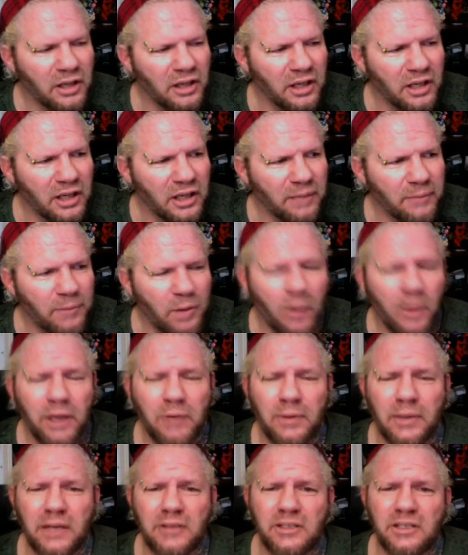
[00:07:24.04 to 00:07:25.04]
I
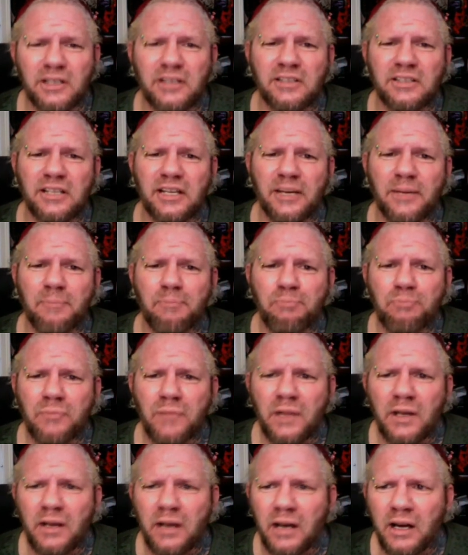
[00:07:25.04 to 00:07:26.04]
know what I was gonna say.
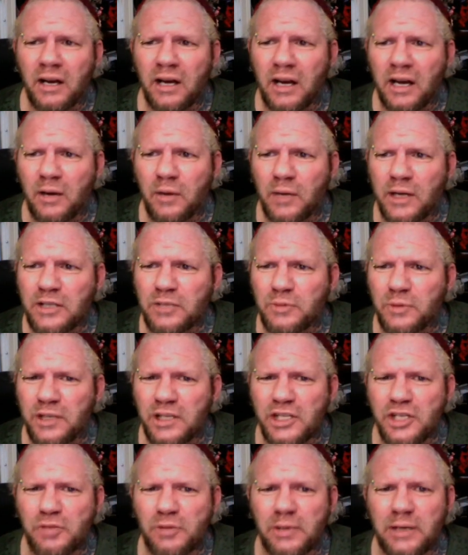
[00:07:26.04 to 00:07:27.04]
I watched one
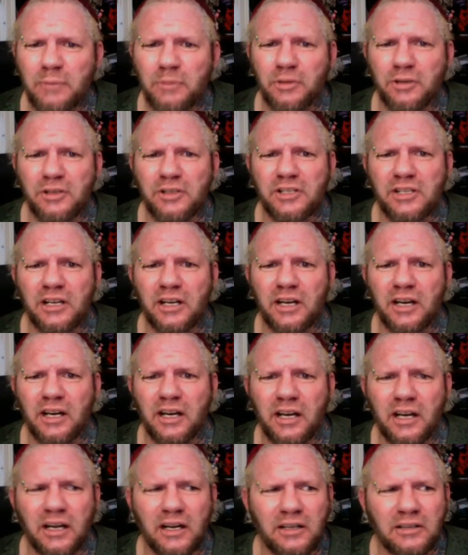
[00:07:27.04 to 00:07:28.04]
of Dreamer's
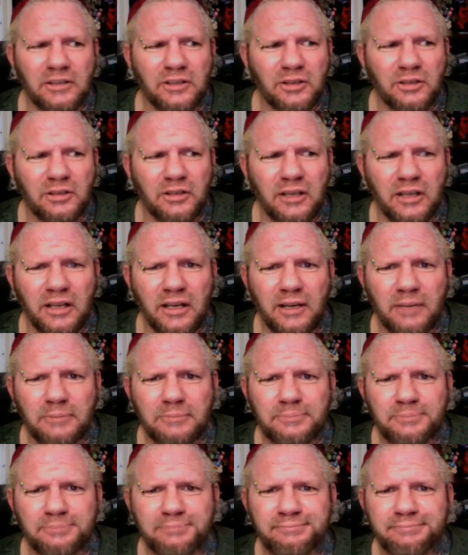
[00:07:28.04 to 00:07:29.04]

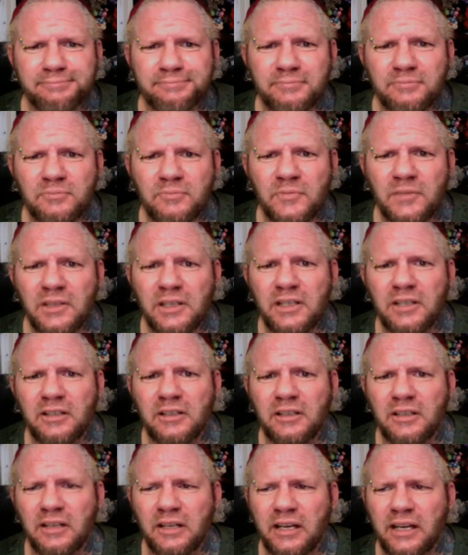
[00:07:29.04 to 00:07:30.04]
little
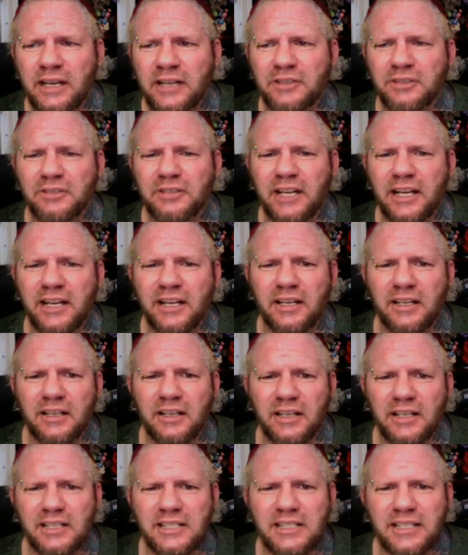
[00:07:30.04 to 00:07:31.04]

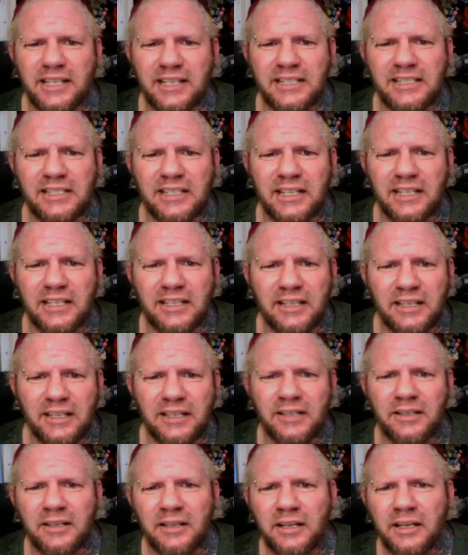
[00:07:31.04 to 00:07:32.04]
entertaining skits that he
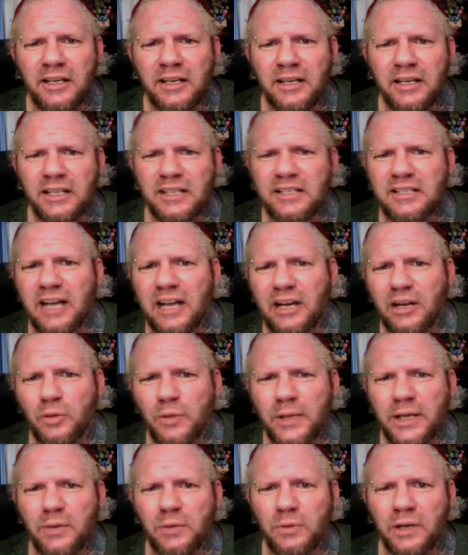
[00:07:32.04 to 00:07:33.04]
did. His
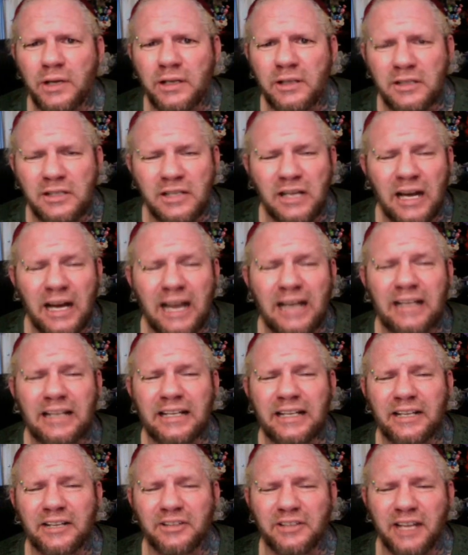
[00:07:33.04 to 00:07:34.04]
Halloween one is
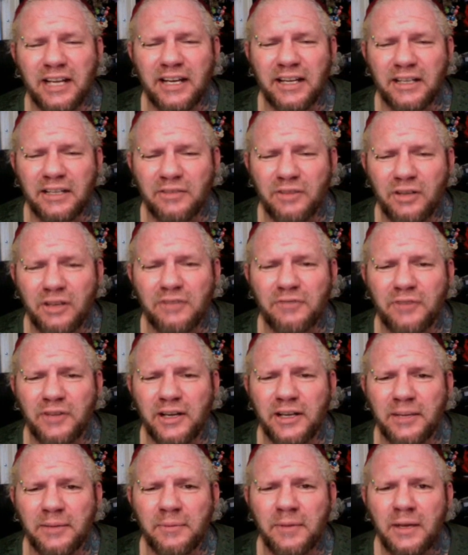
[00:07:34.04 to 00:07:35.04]
highly entertaining, very
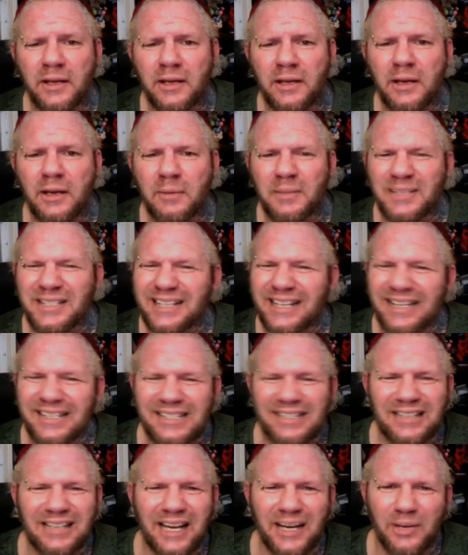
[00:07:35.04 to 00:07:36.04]
funny. But see,
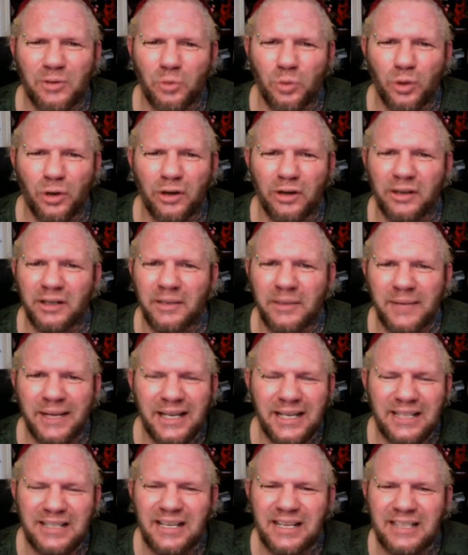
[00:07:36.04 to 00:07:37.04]
that's a lot of work. I
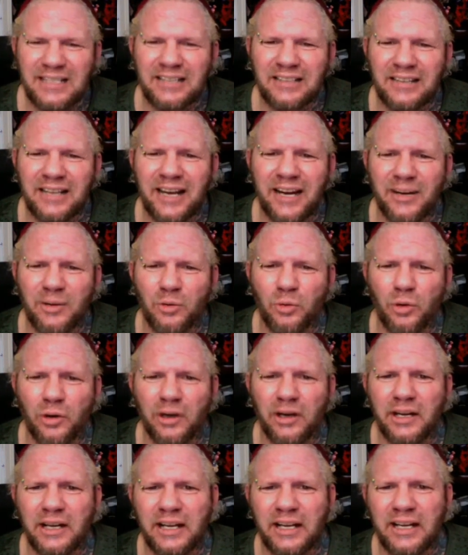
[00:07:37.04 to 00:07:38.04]
mean, that's a lot of
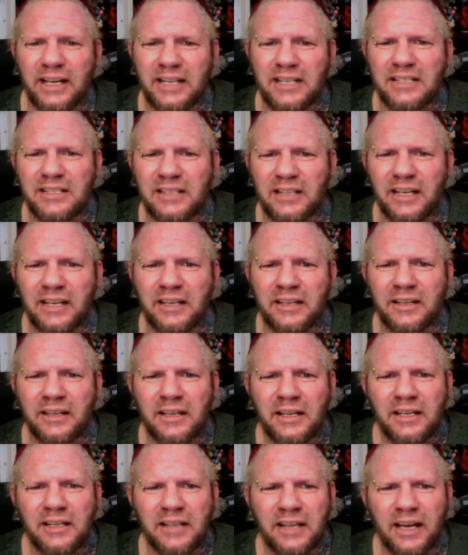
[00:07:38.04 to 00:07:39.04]
work. And I guess like
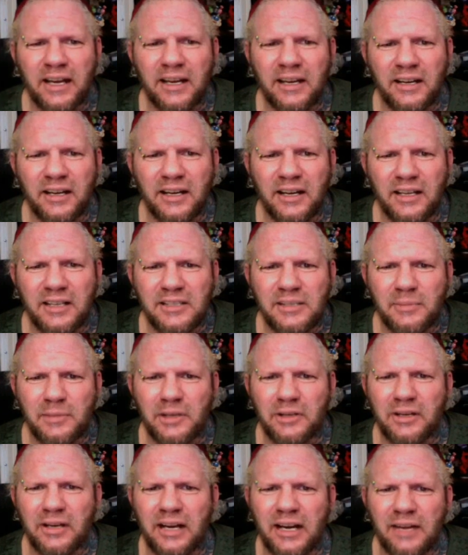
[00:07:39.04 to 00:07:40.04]
that some
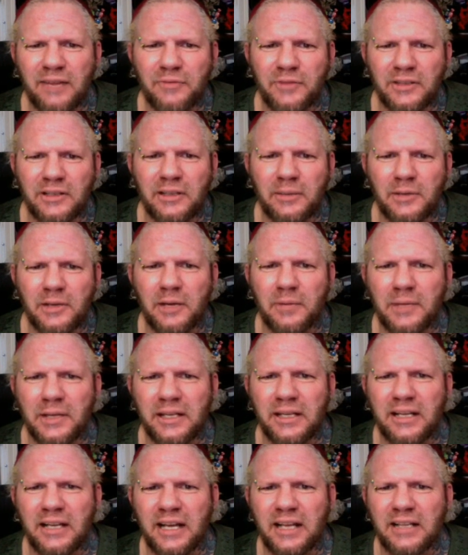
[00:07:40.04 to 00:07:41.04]
other guy from the
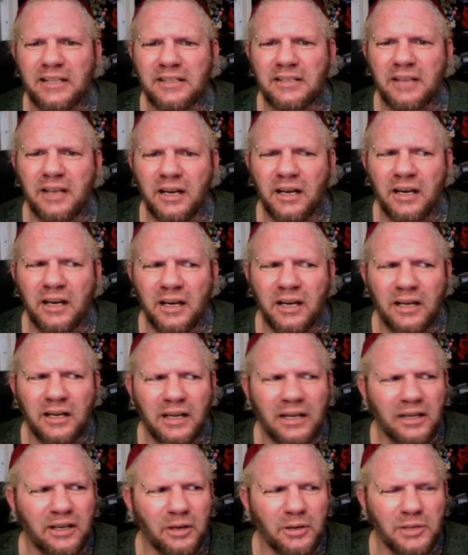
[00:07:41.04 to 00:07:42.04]
WWE that
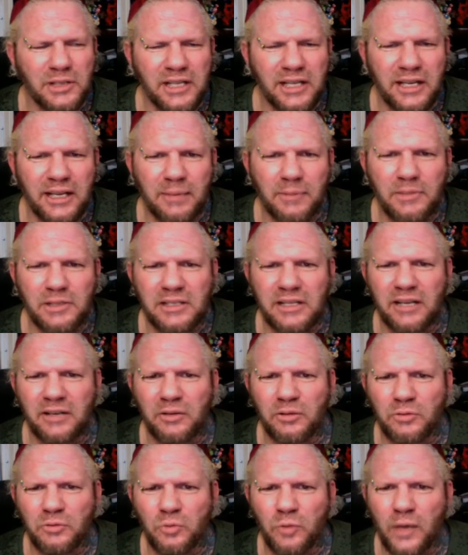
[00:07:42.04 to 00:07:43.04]
I don't know his name because I
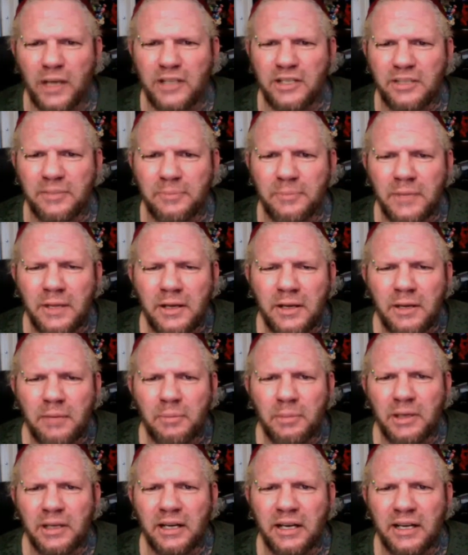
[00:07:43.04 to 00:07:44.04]
don't watch it,
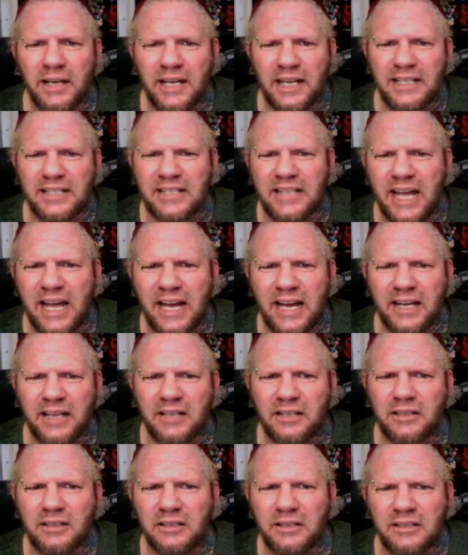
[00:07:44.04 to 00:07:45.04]
but that Zach
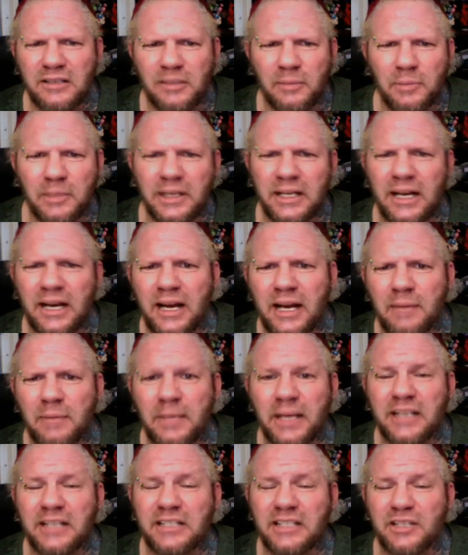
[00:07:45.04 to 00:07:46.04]
somebody guy
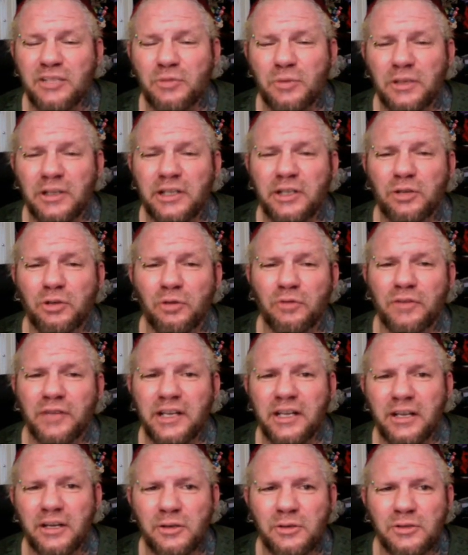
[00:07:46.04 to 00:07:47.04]
makes these really cool
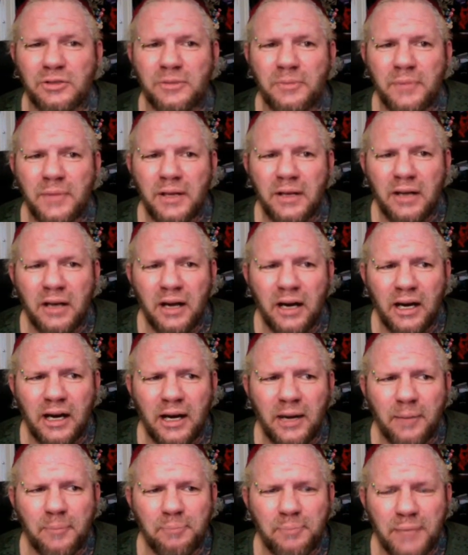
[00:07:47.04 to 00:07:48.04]
videos.
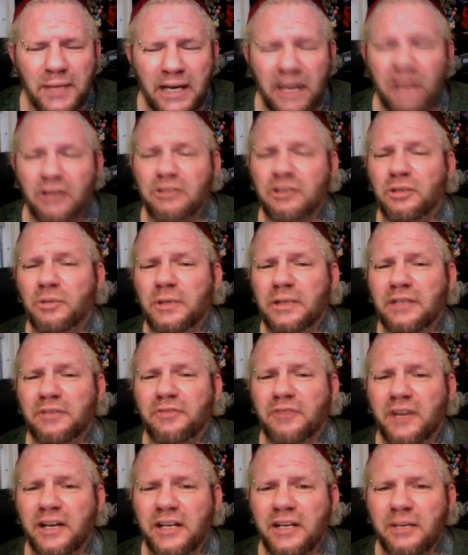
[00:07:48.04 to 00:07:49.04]
And I heard they're really
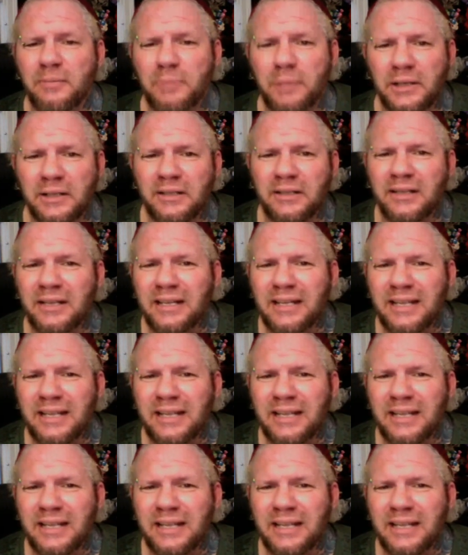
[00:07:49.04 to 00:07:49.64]
funny. But